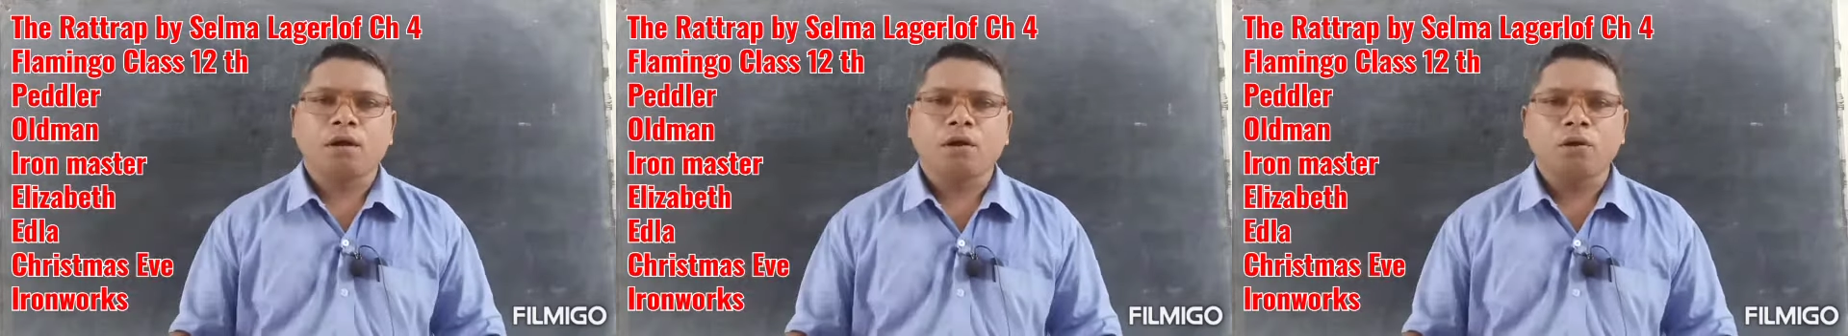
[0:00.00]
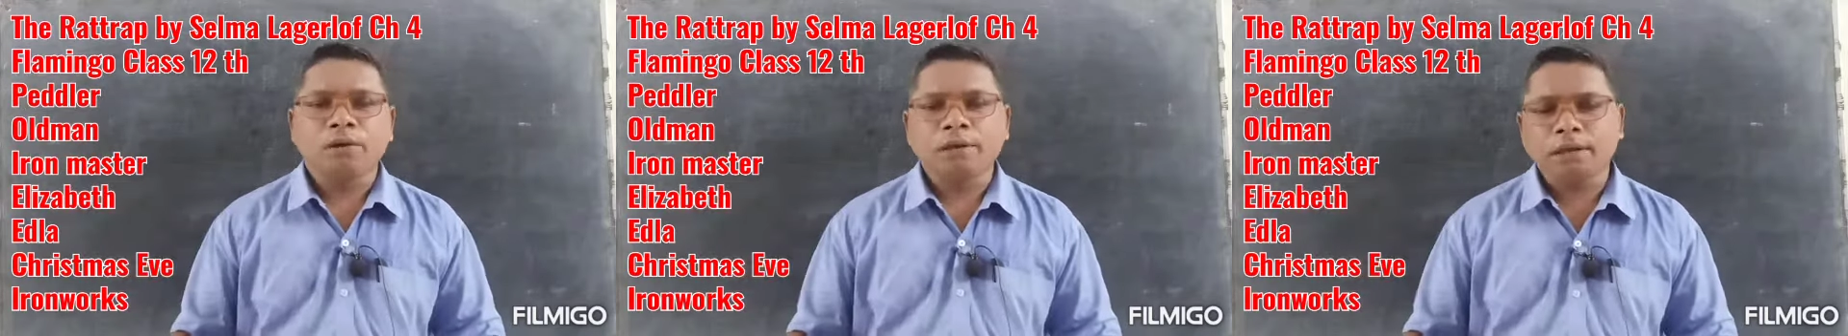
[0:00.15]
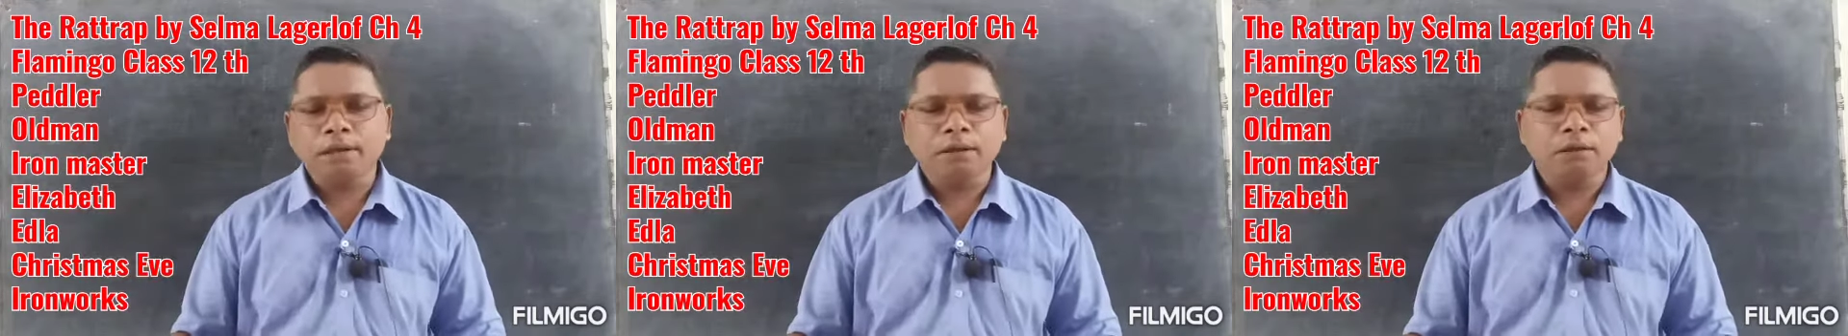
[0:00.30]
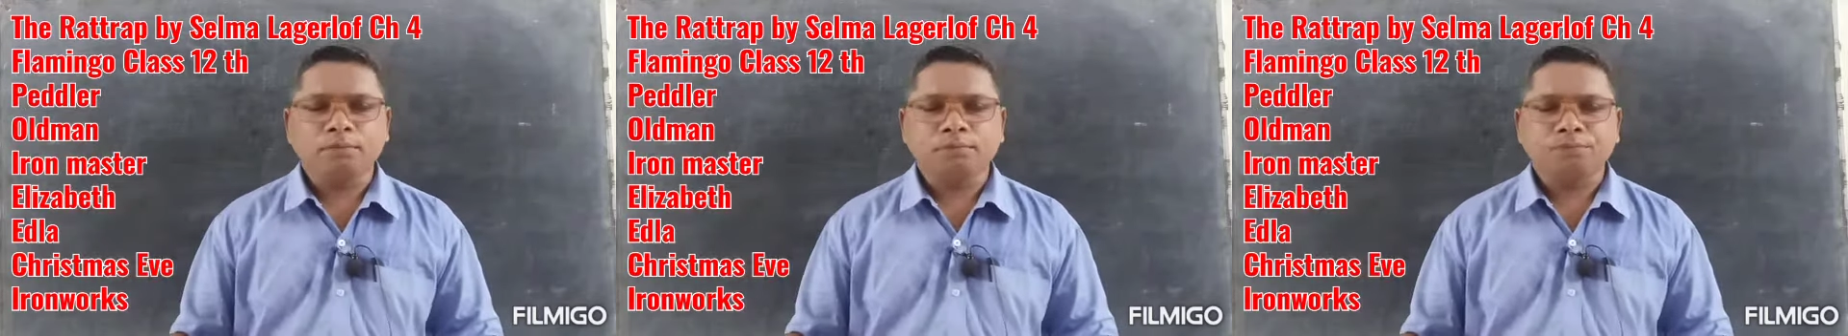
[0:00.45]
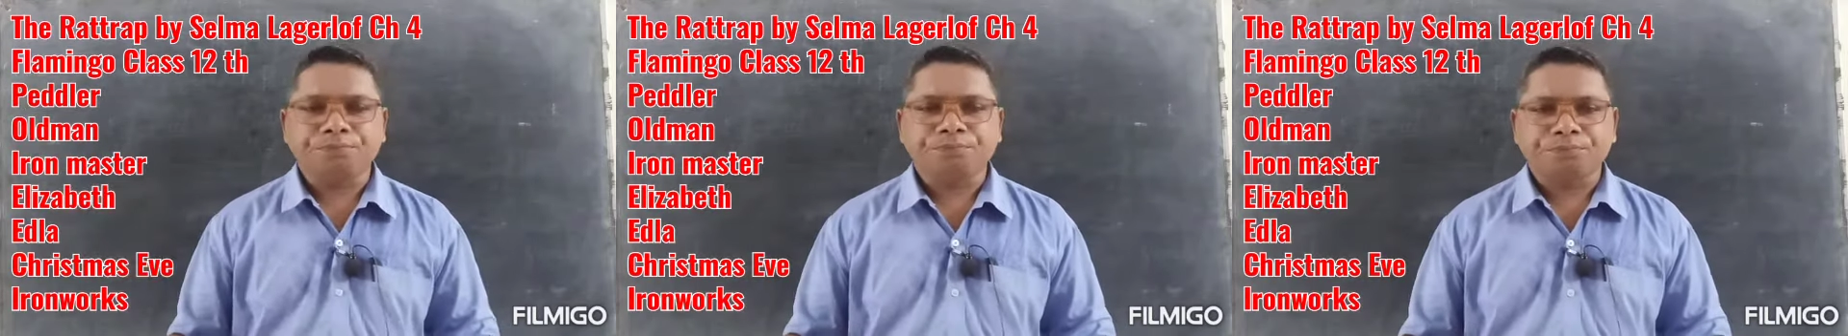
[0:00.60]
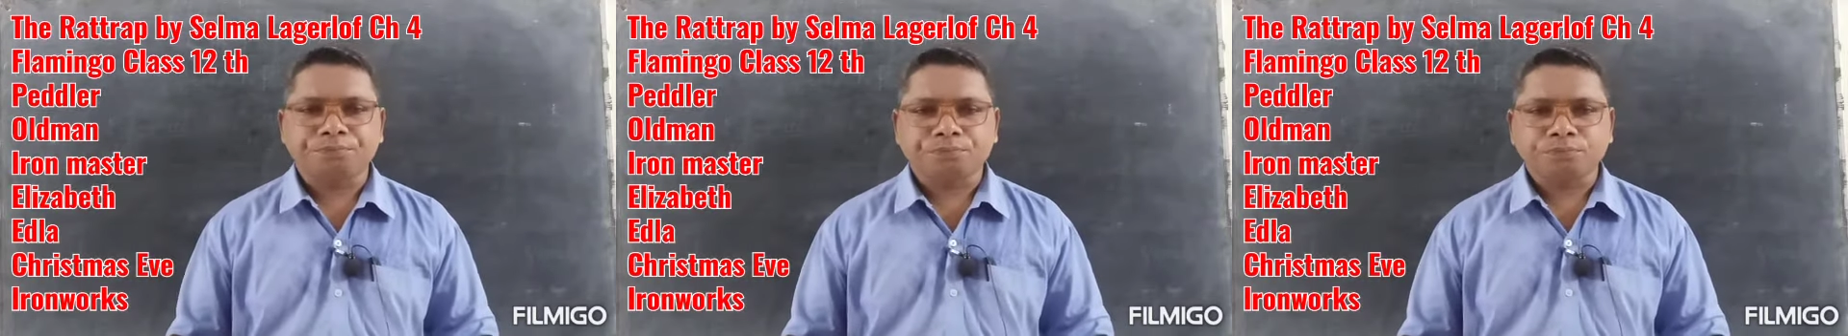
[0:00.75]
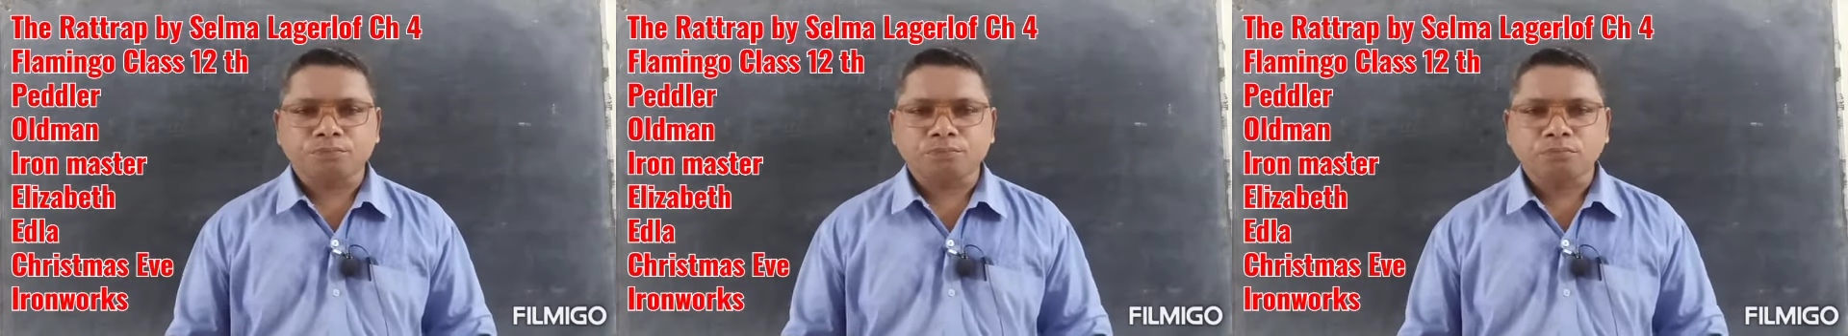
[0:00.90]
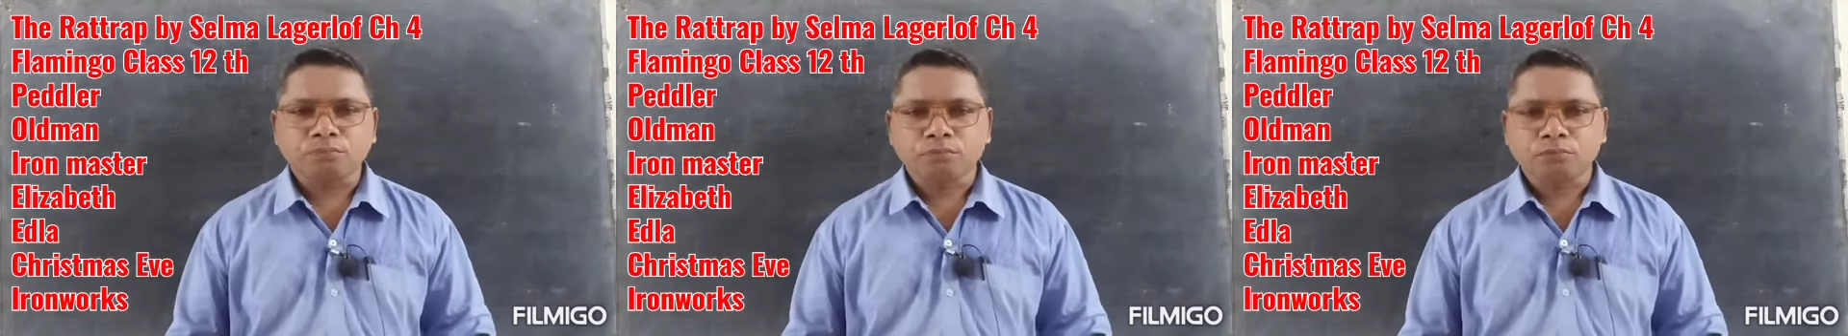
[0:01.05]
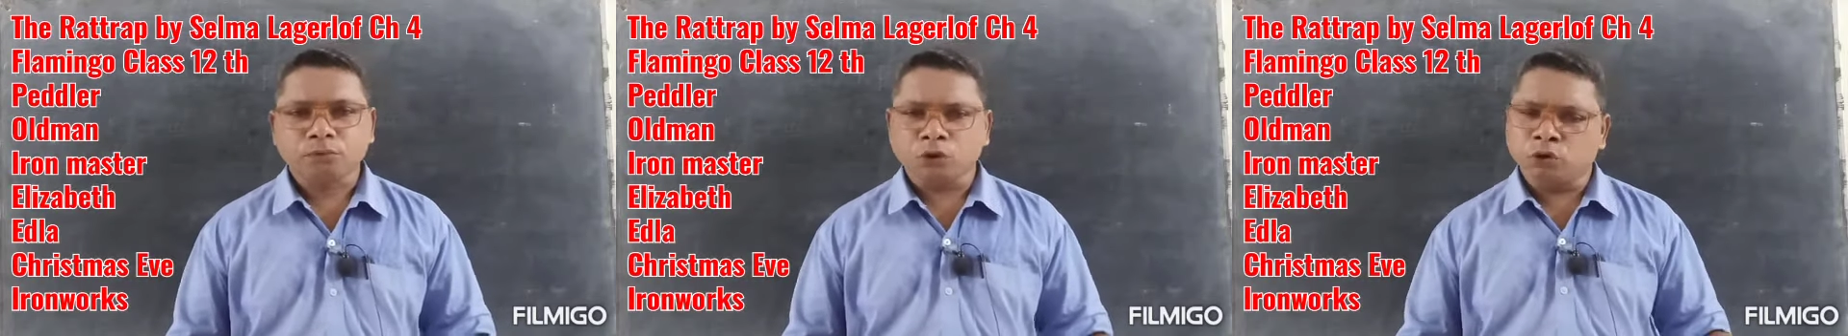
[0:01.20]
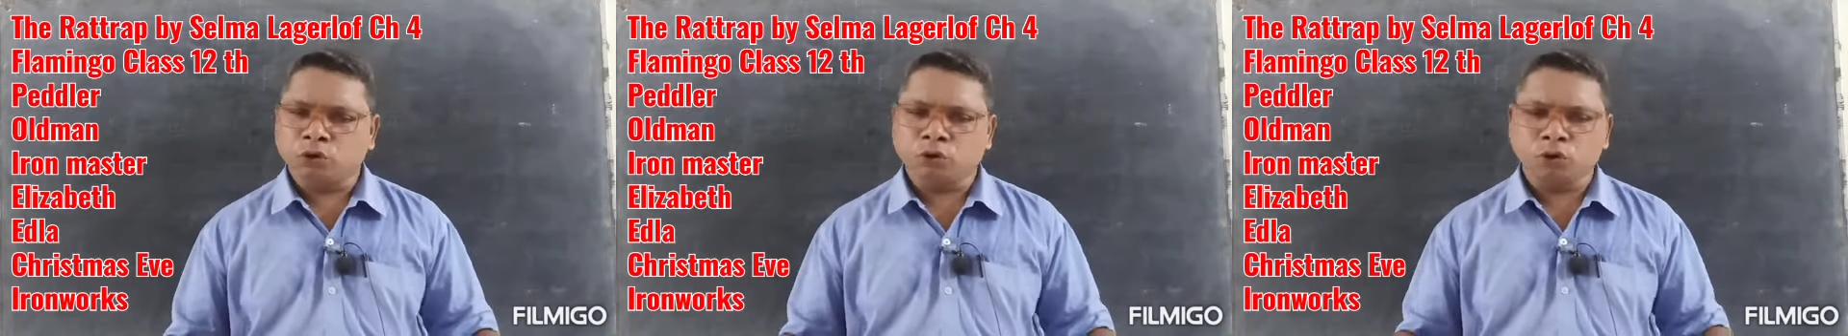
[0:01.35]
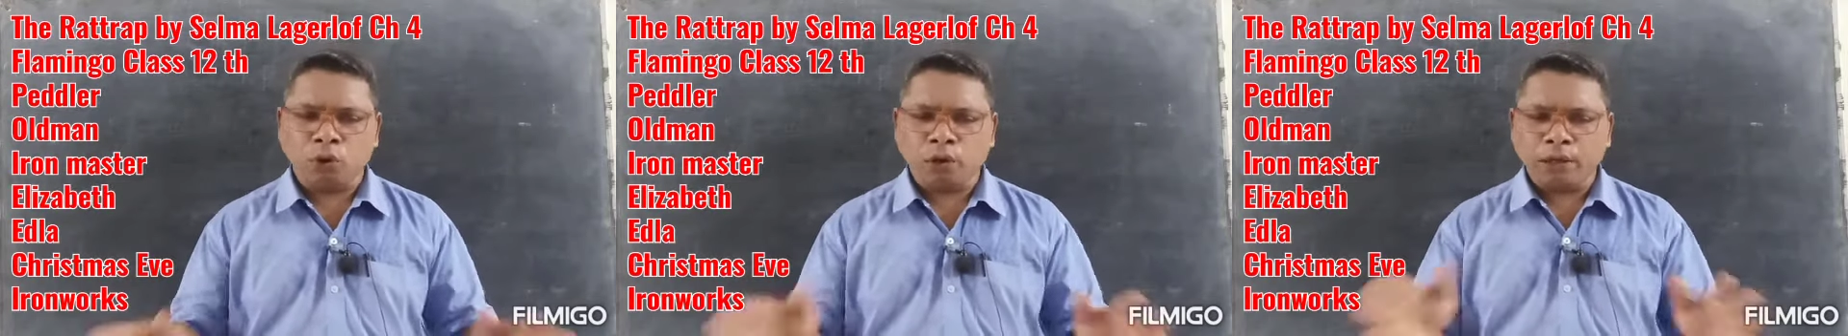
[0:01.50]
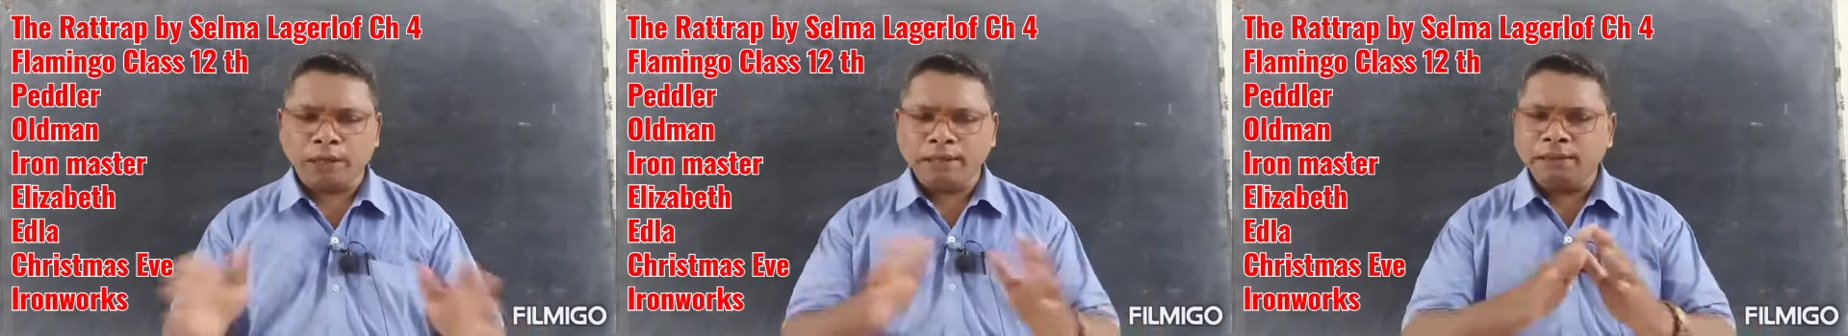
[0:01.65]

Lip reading: Okay, so